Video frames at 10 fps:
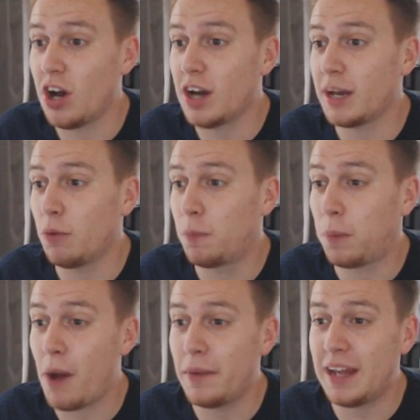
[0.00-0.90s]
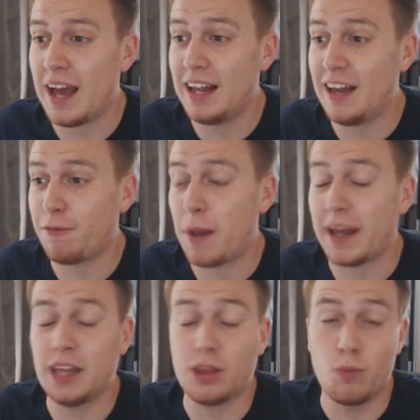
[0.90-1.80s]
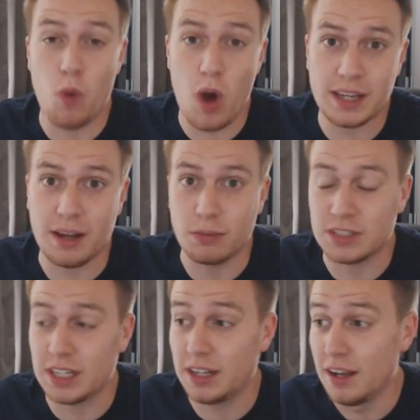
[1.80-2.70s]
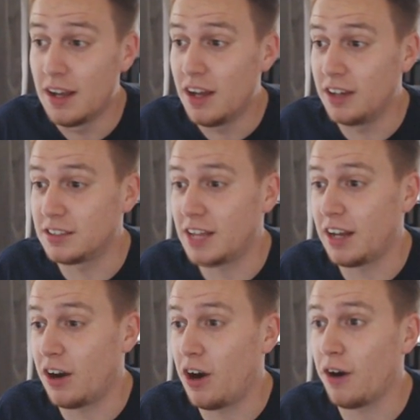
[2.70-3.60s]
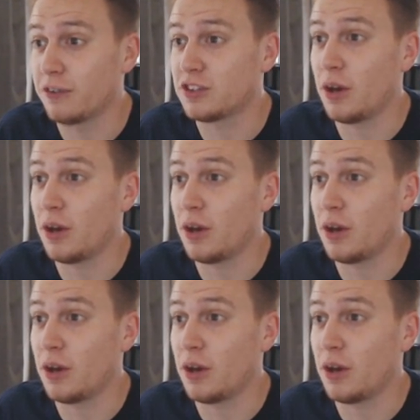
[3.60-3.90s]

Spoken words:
Target will come in at left back. Ethan White comes in at centre half.